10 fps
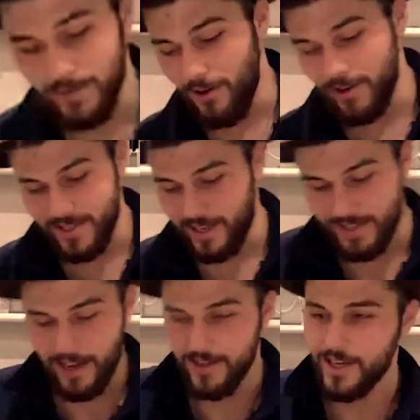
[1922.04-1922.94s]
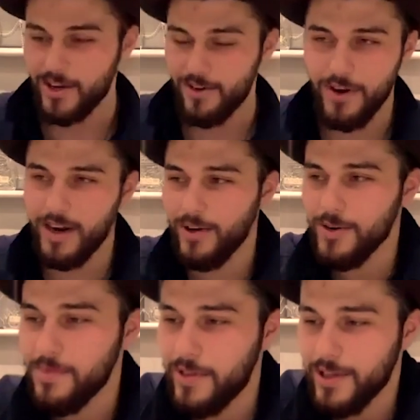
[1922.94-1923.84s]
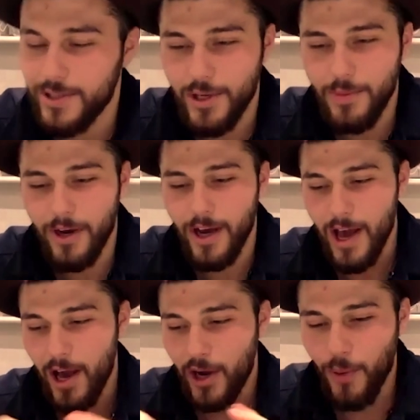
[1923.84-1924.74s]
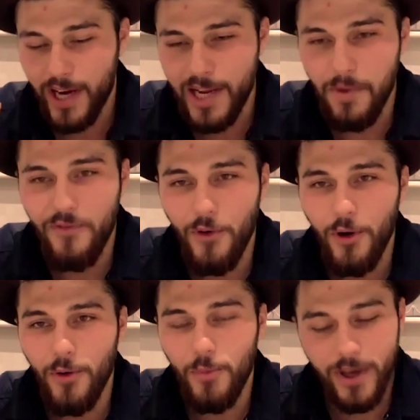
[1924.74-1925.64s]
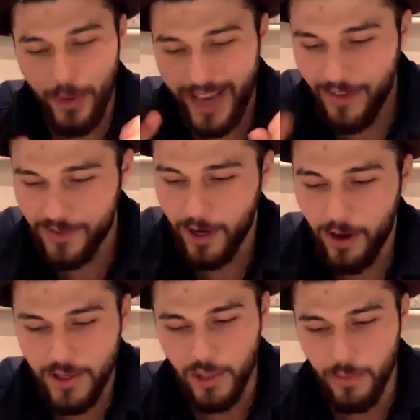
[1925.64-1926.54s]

honestly, it sounds like a really awesome thing to do. But quickly, before we have to ask you,